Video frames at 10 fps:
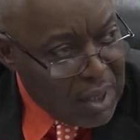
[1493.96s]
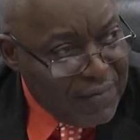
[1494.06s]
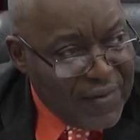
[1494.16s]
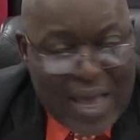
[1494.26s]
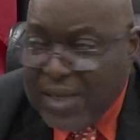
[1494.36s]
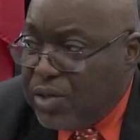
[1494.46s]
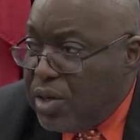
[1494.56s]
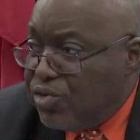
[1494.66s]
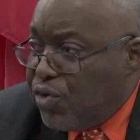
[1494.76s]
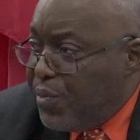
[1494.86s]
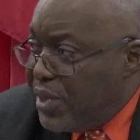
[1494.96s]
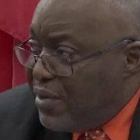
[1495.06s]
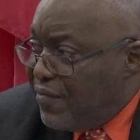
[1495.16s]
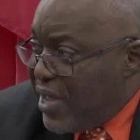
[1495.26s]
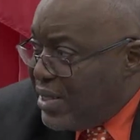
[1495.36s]
a flight or a trip
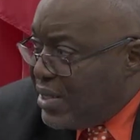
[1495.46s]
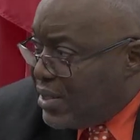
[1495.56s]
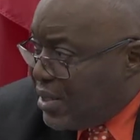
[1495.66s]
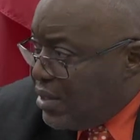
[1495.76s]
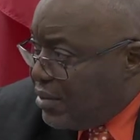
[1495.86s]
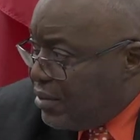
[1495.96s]
into fantasy